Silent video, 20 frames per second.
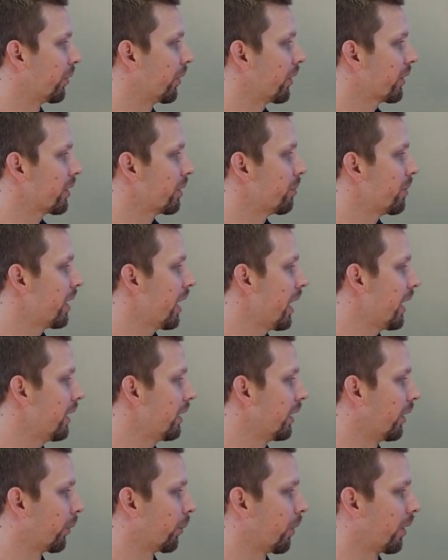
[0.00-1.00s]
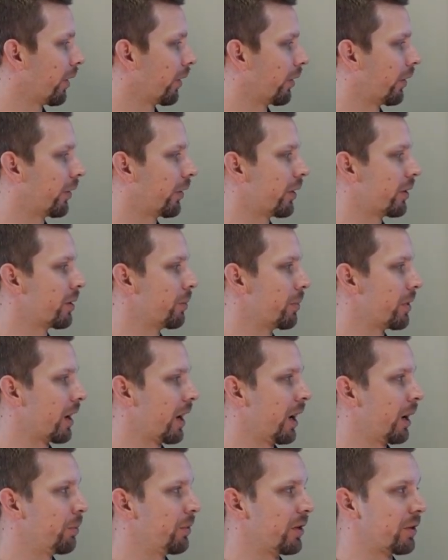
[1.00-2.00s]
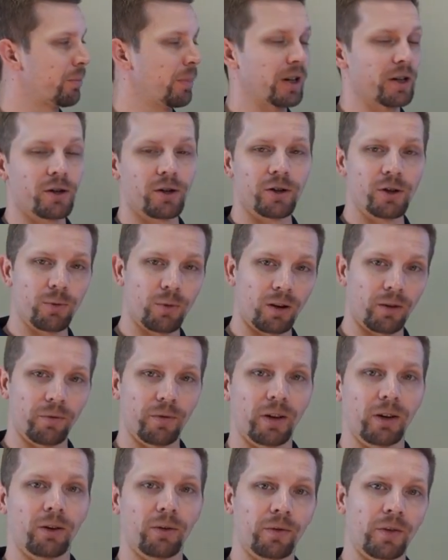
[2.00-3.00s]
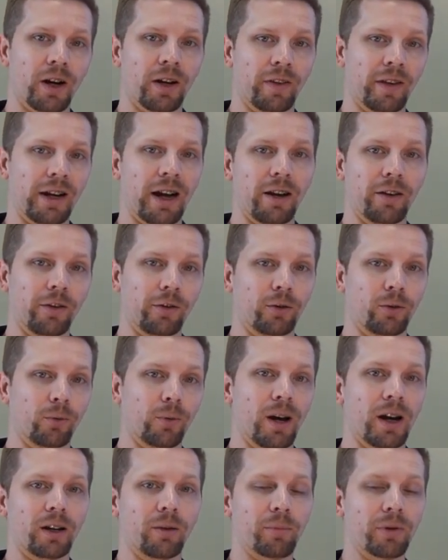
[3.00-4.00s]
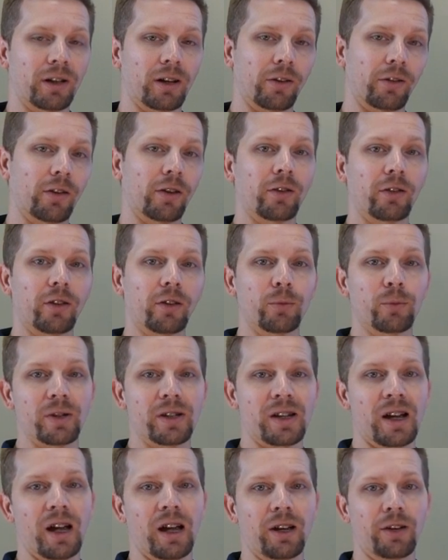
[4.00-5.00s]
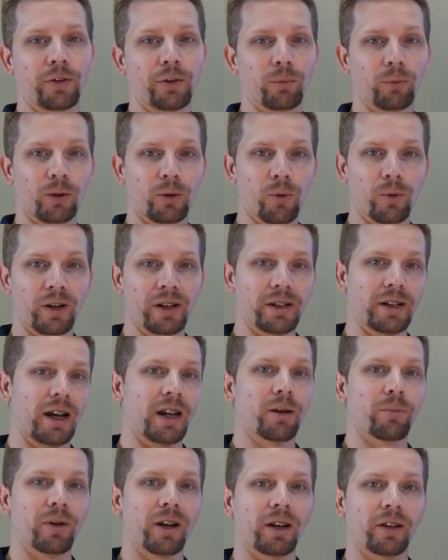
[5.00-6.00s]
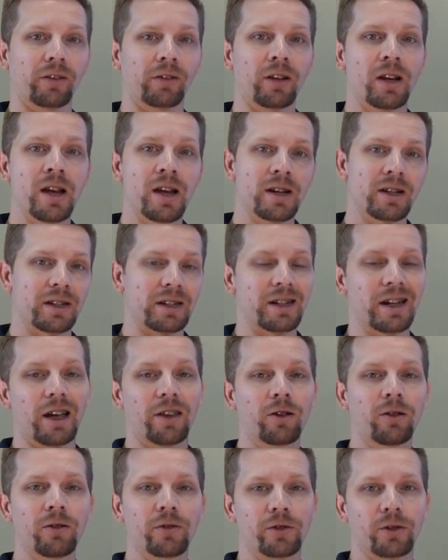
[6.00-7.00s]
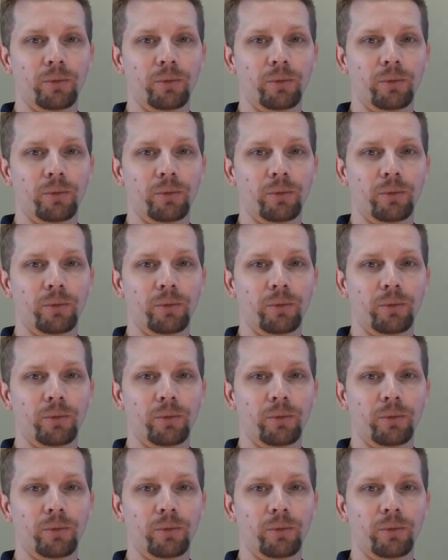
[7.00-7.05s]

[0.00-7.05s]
System date as well as the system time, just make sure you are verifying that is correct, because this is what ties the recording database together.